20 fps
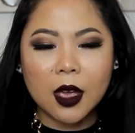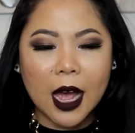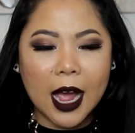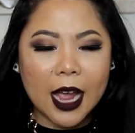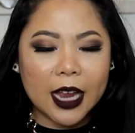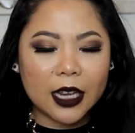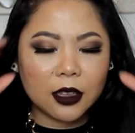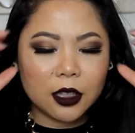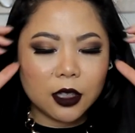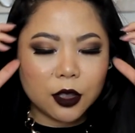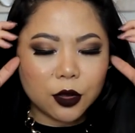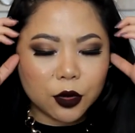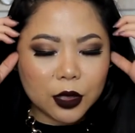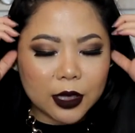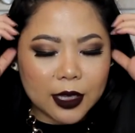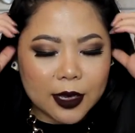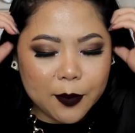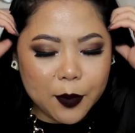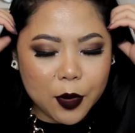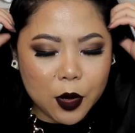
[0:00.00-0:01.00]
I
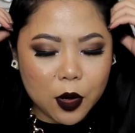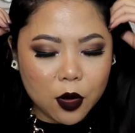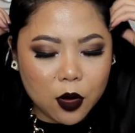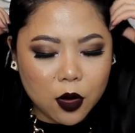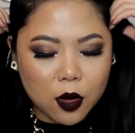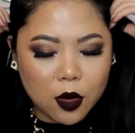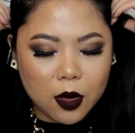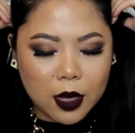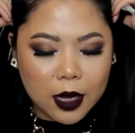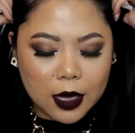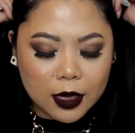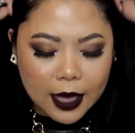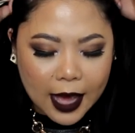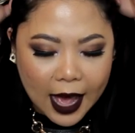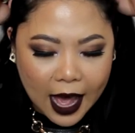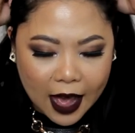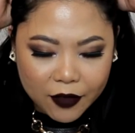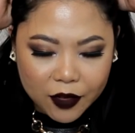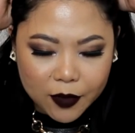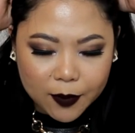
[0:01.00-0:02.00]
literally pull
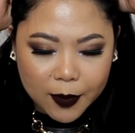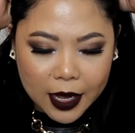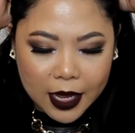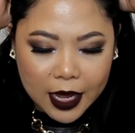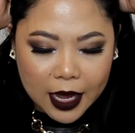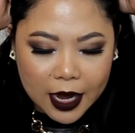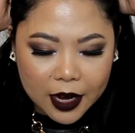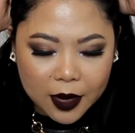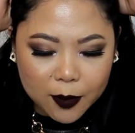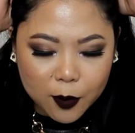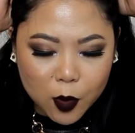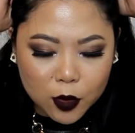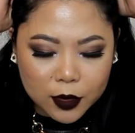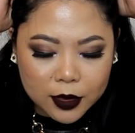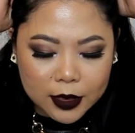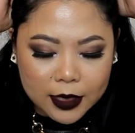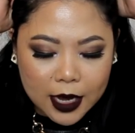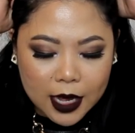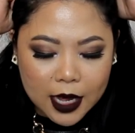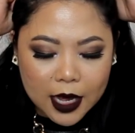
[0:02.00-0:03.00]
half of my hair
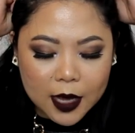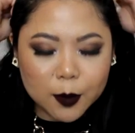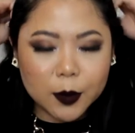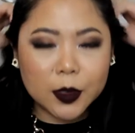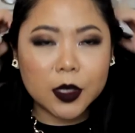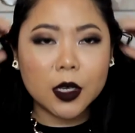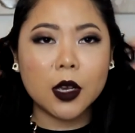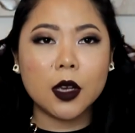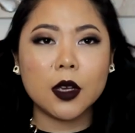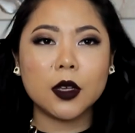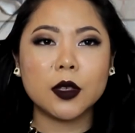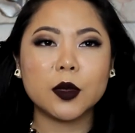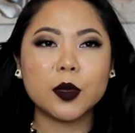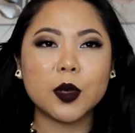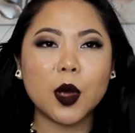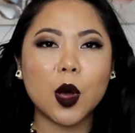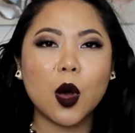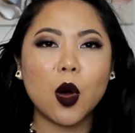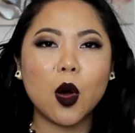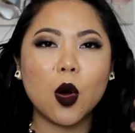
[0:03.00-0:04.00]
most times.
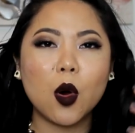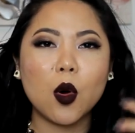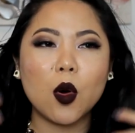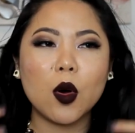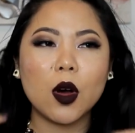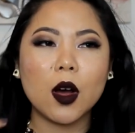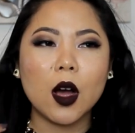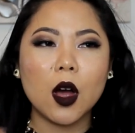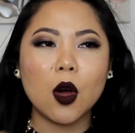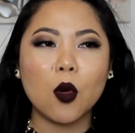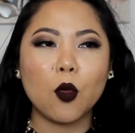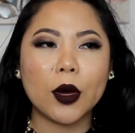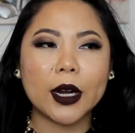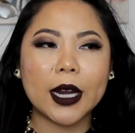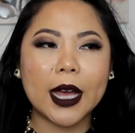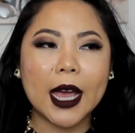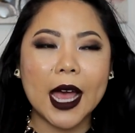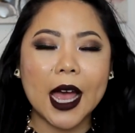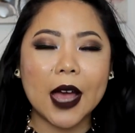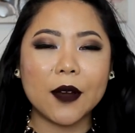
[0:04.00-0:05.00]
So when
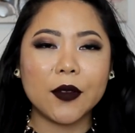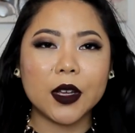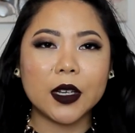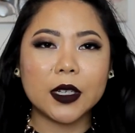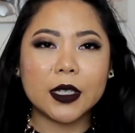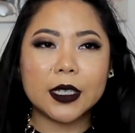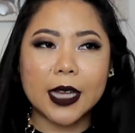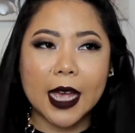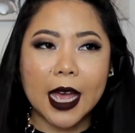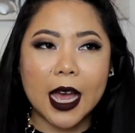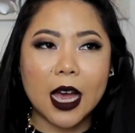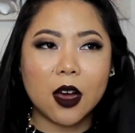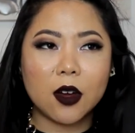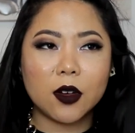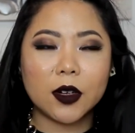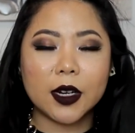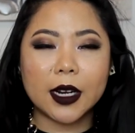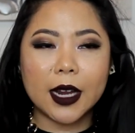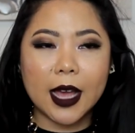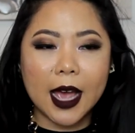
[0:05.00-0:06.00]
I have it
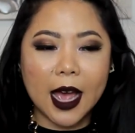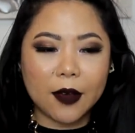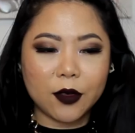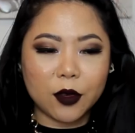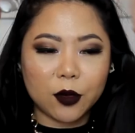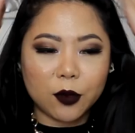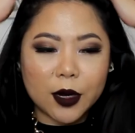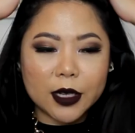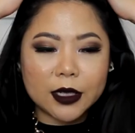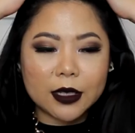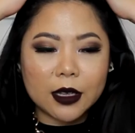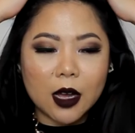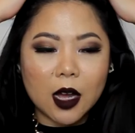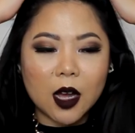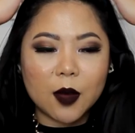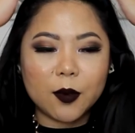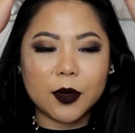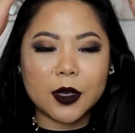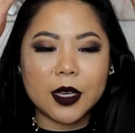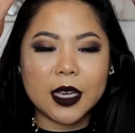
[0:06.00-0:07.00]
down and I have the rest
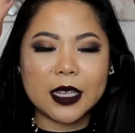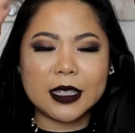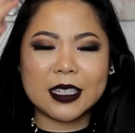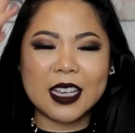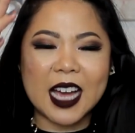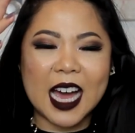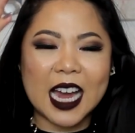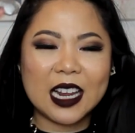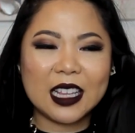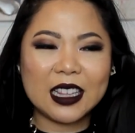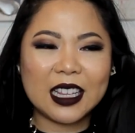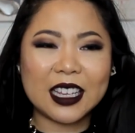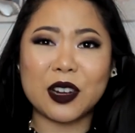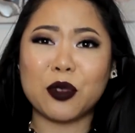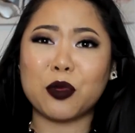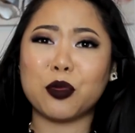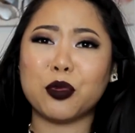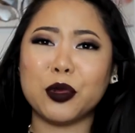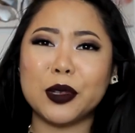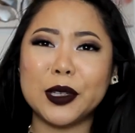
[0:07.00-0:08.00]
up, it's kind of like
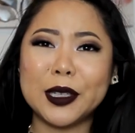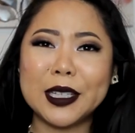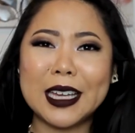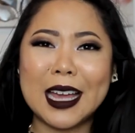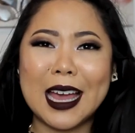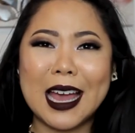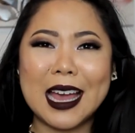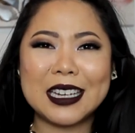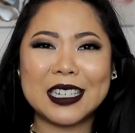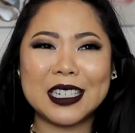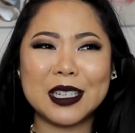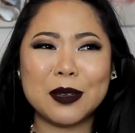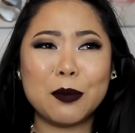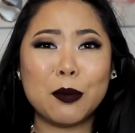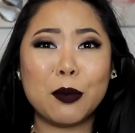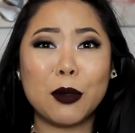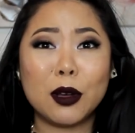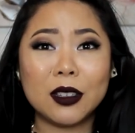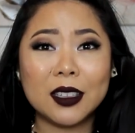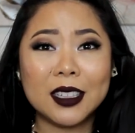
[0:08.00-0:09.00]
a really edgy
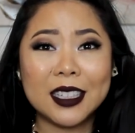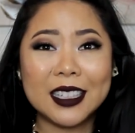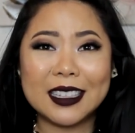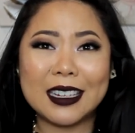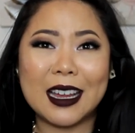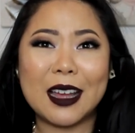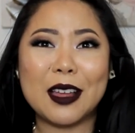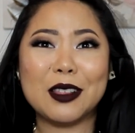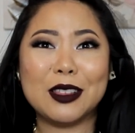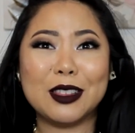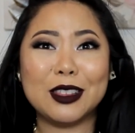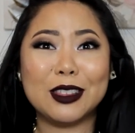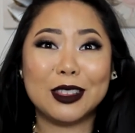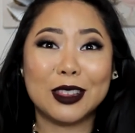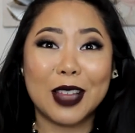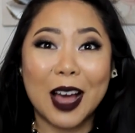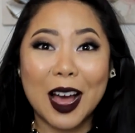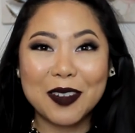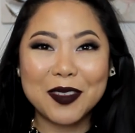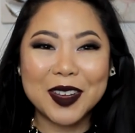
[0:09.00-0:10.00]
mullet. And I
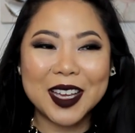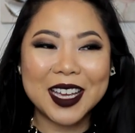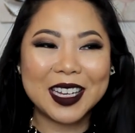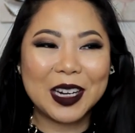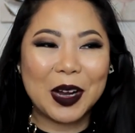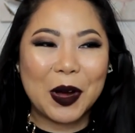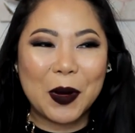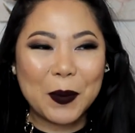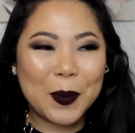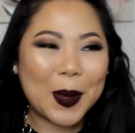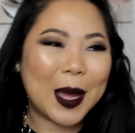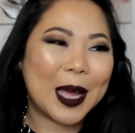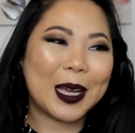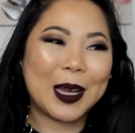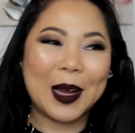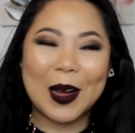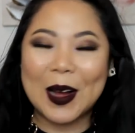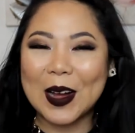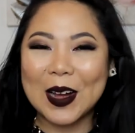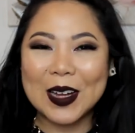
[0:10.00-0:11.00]
love it. Oh my
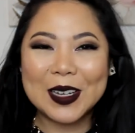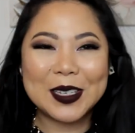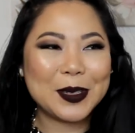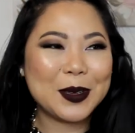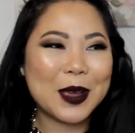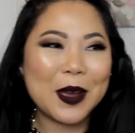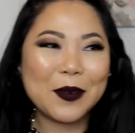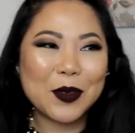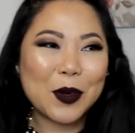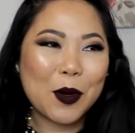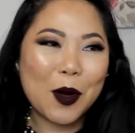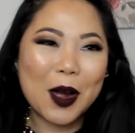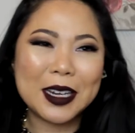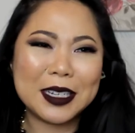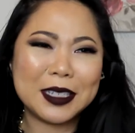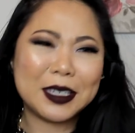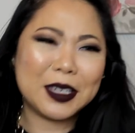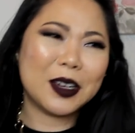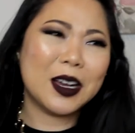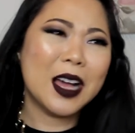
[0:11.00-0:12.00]
gosh. You have no
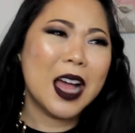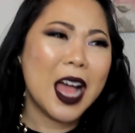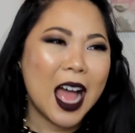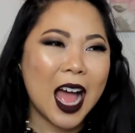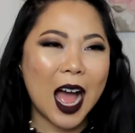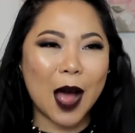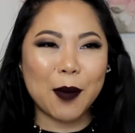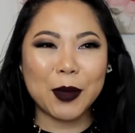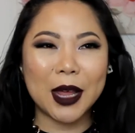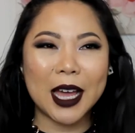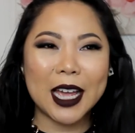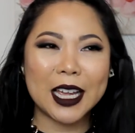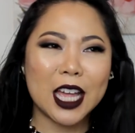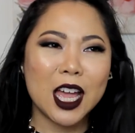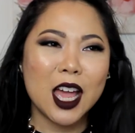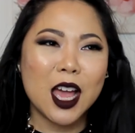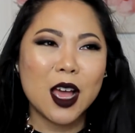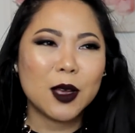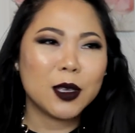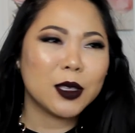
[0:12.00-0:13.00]
idea. I'm like
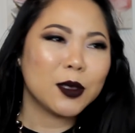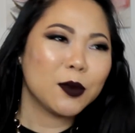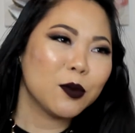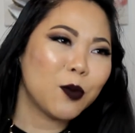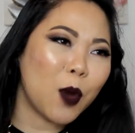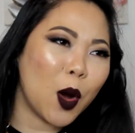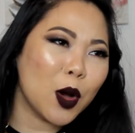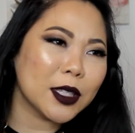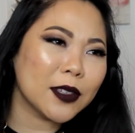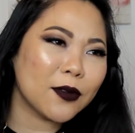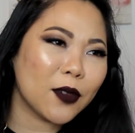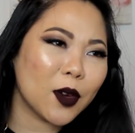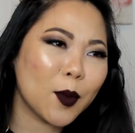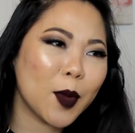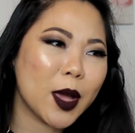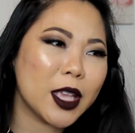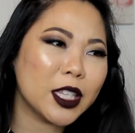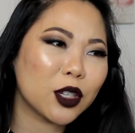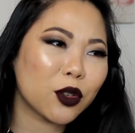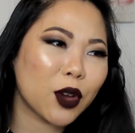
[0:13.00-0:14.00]
posing for
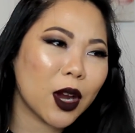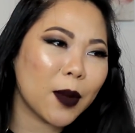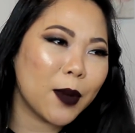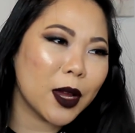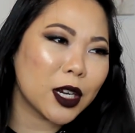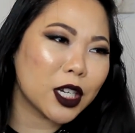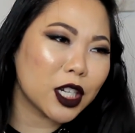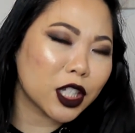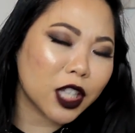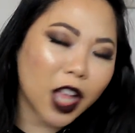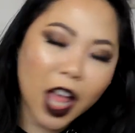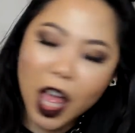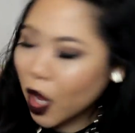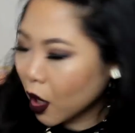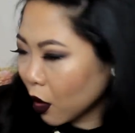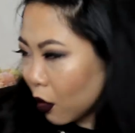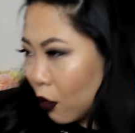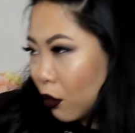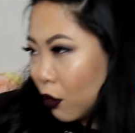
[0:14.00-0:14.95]
my Instagram pictures like...